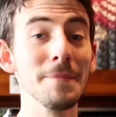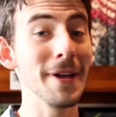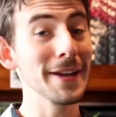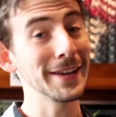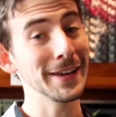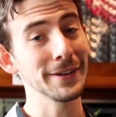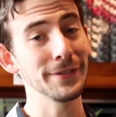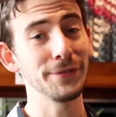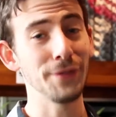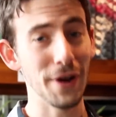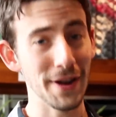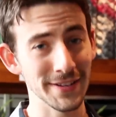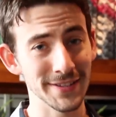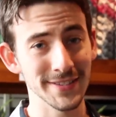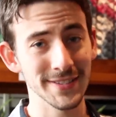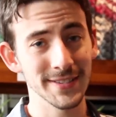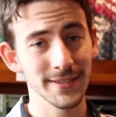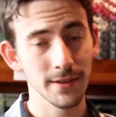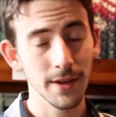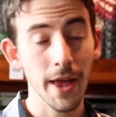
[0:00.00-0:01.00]
Making
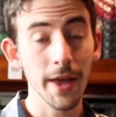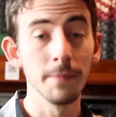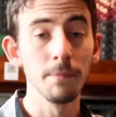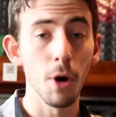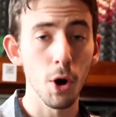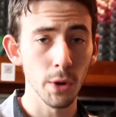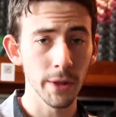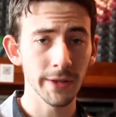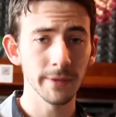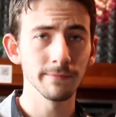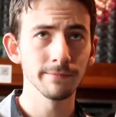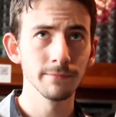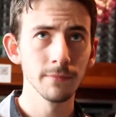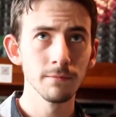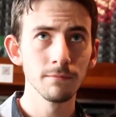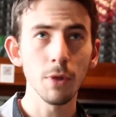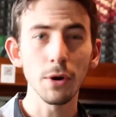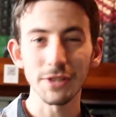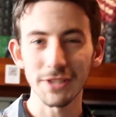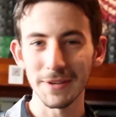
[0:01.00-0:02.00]
friends and bowling,
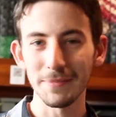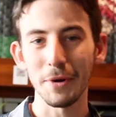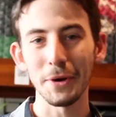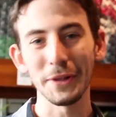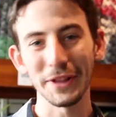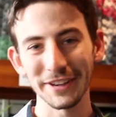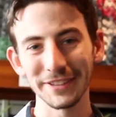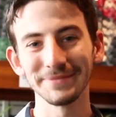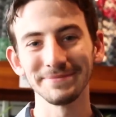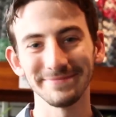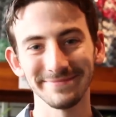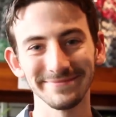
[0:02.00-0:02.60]
mostly bowling.